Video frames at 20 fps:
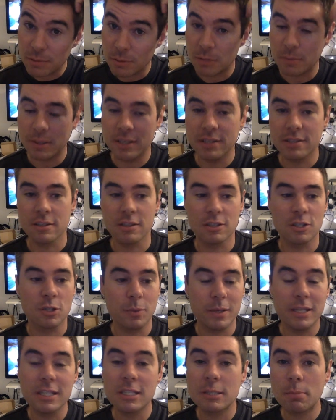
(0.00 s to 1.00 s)
which means that the
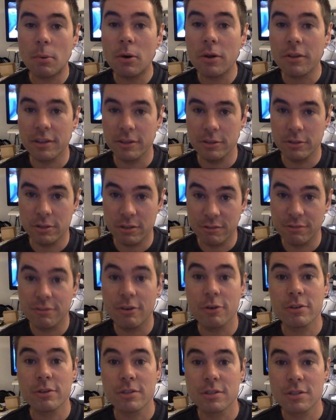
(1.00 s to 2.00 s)
sweet spot that you can
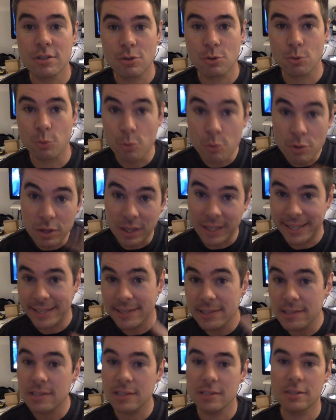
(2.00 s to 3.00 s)
focus through the
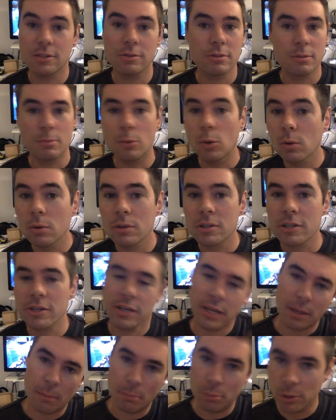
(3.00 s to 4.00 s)
lens is too small, so you
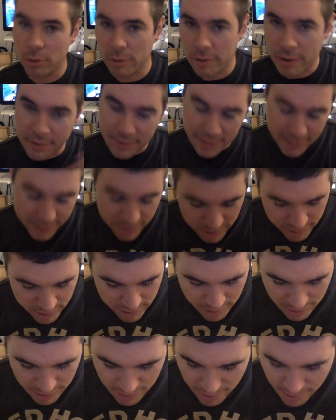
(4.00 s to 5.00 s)
get blur around the edges.